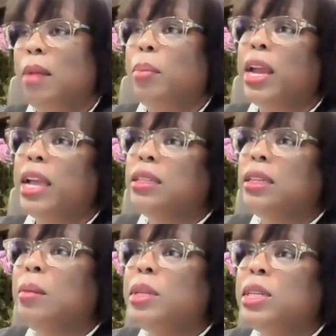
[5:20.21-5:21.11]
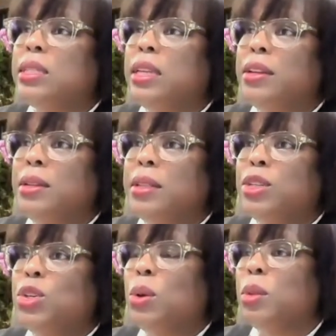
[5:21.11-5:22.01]
But let me just tell you
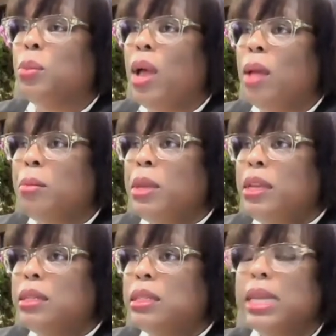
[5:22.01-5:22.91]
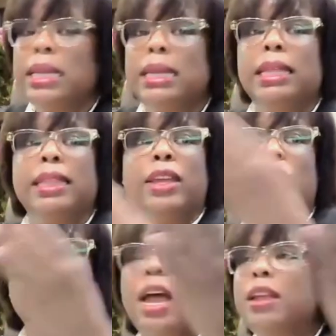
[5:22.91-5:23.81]
this. You know what the problem is?
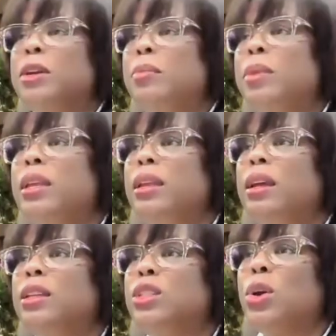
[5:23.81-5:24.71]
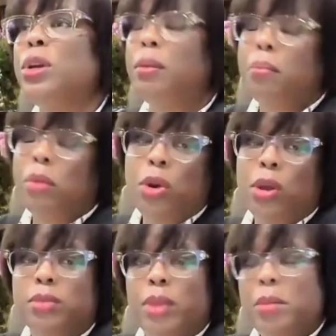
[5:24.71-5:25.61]
They're not going to be attorney. Who
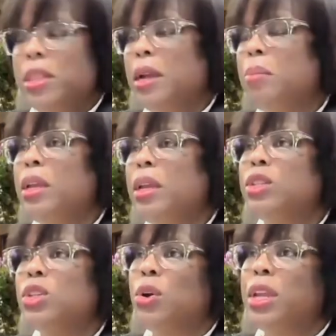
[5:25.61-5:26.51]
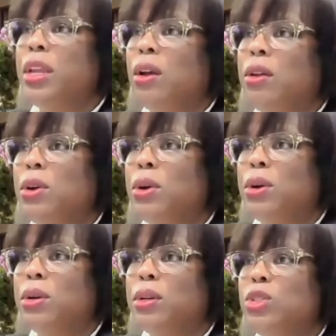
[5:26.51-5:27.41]
knows? Maybe there'll be an attorney on
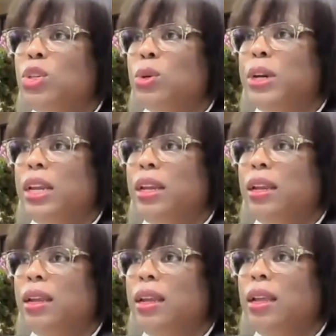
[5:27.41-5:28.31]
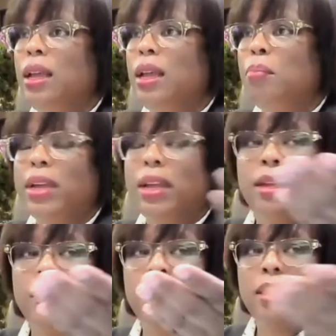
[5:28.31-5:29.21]
your jury,
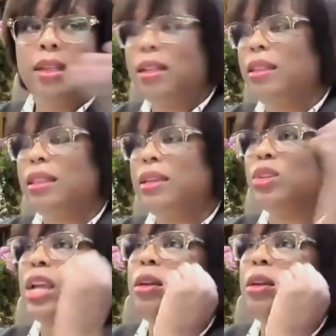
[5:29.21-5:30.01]
but there's not going to